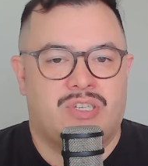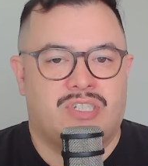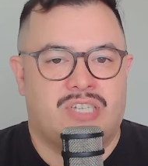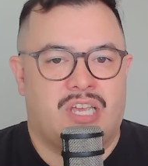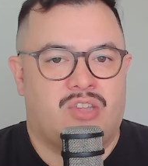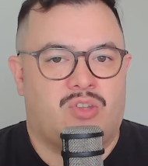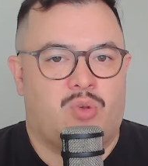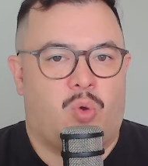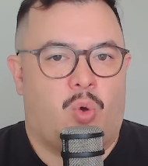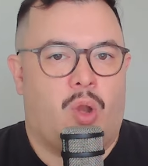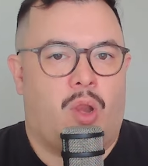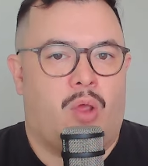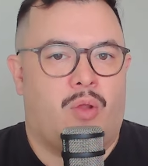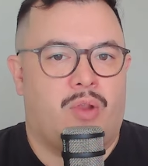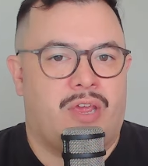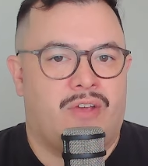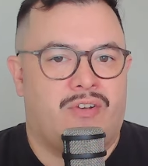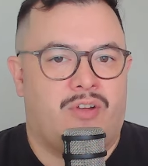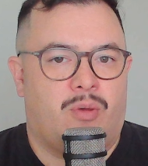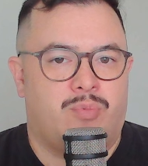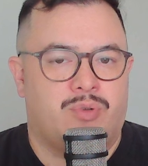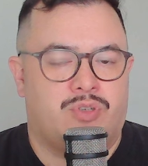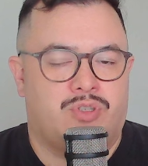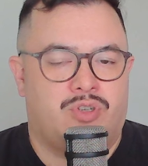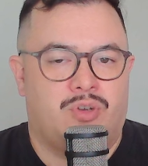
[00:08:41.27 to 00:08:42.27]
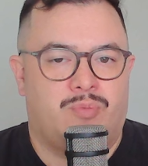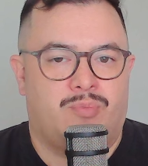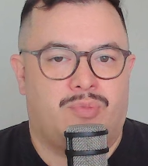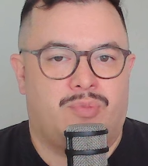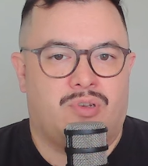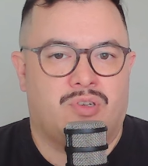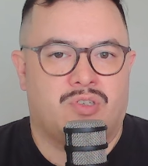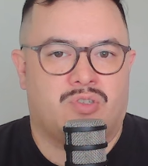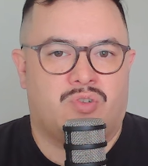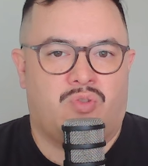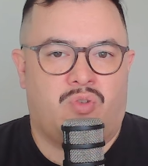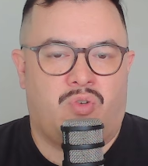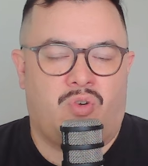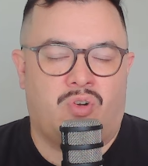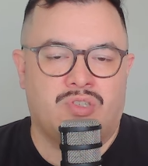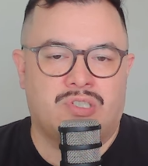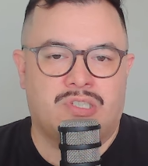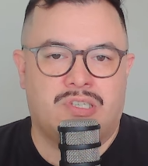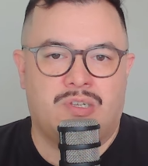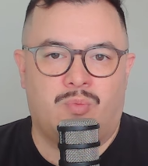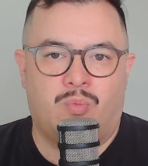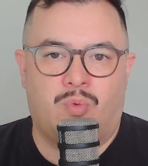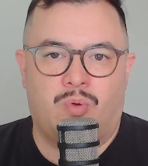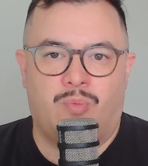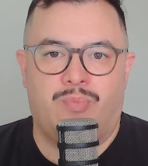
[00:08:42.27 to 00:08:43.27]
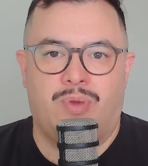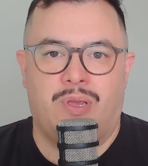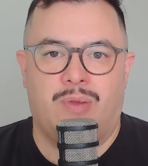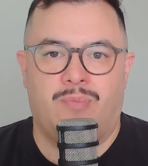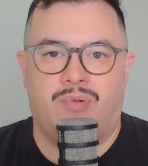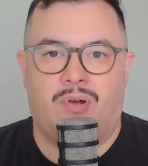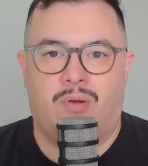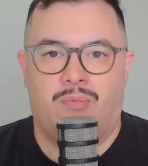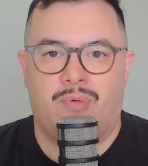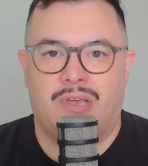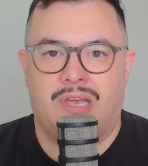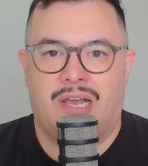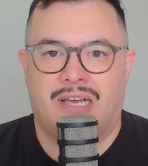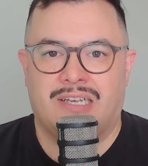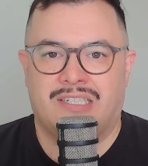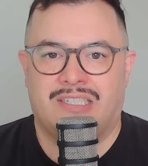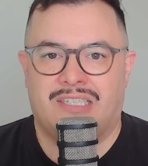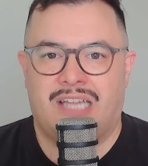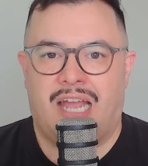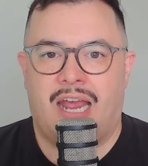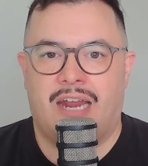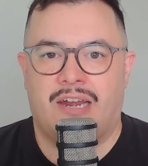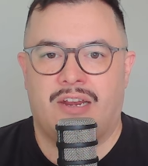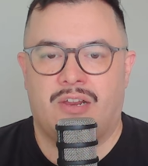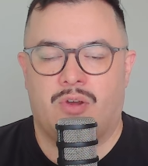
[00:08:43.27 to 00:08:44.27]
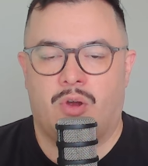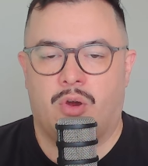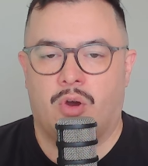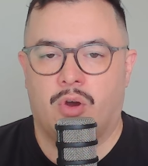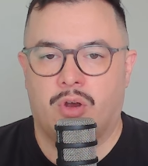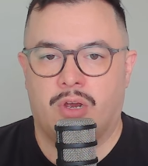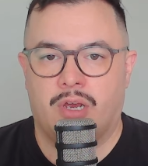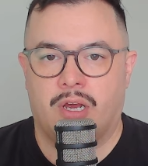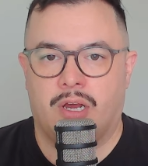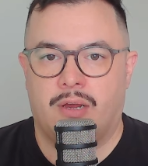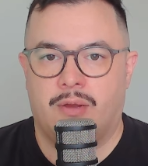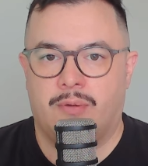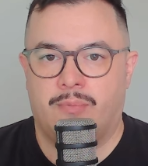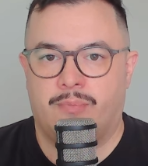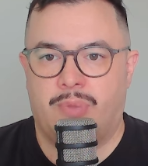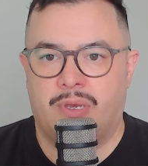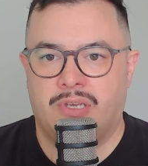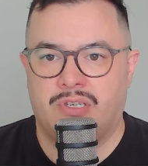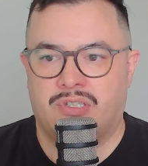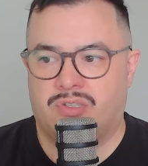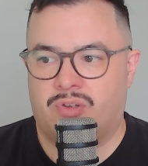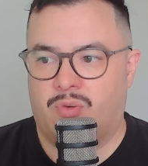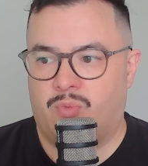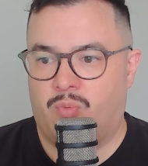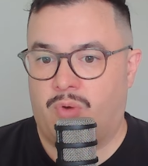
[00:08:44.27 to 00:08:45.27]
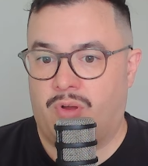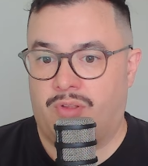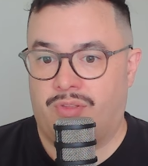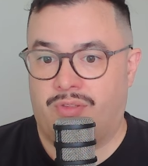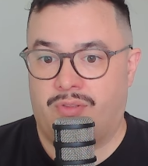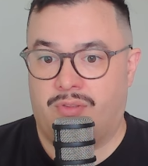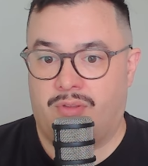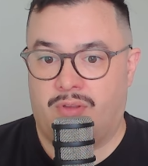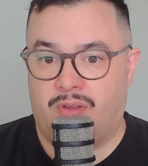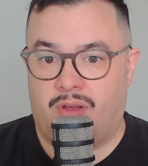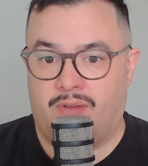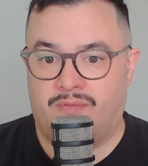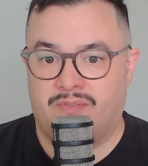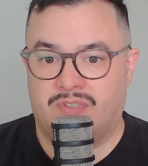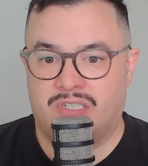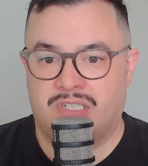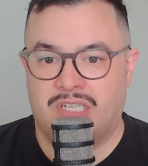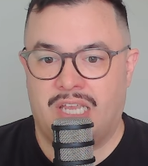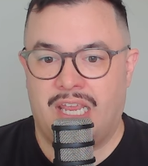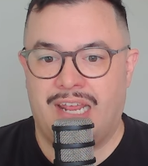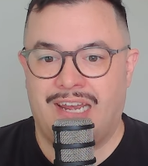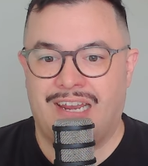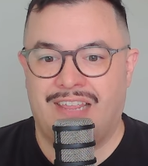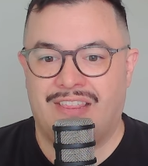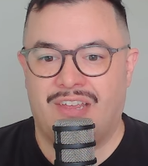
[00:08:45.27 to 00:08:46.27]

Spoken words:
say Toilo would get opportunity because Crossland would be probably our starting hooker based on what I've seen.